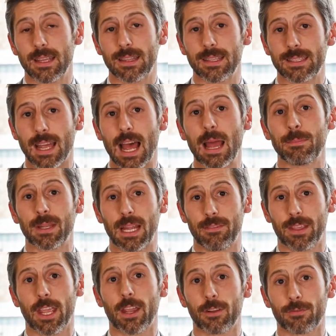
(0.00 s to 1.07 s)
the time that I've
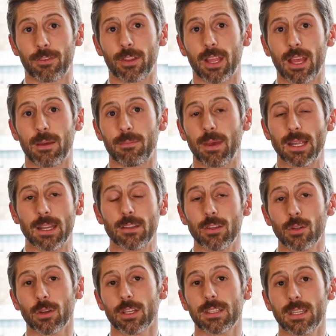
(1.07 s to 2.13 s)
cared for them. And in New
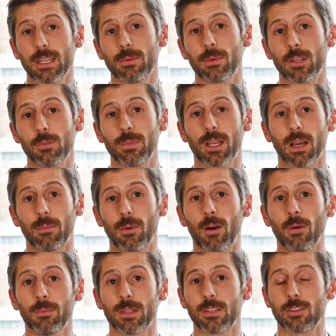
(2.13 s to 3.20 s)
York City, when you become
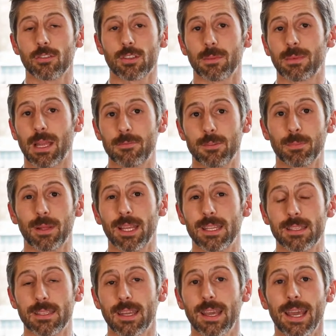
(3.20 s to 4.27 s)
homeless, you're sometimes
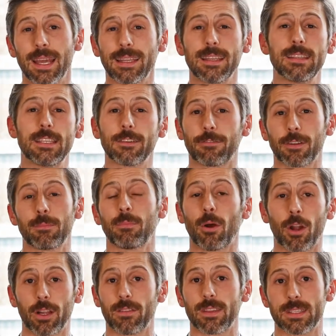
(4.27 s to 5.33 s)
placed in a different
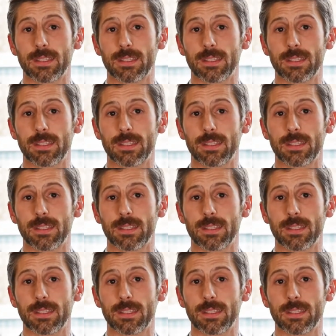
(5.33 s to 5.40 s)
part of the